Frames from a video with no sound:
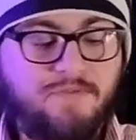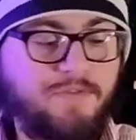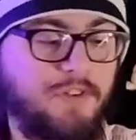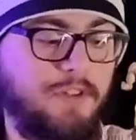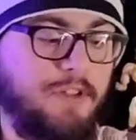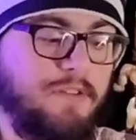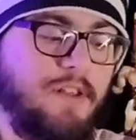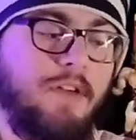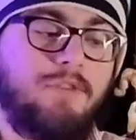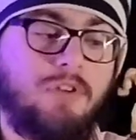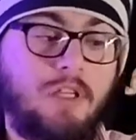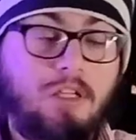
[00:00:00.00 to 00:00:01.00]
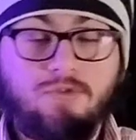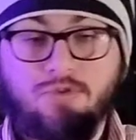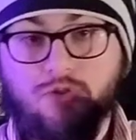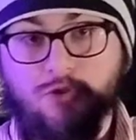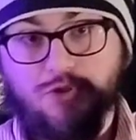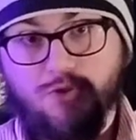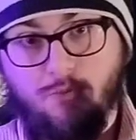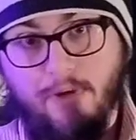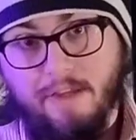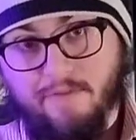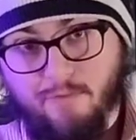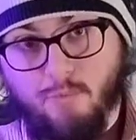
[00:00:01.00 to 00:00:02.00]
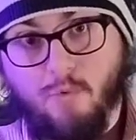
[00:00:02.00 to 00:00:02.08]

some villains after they introduce wave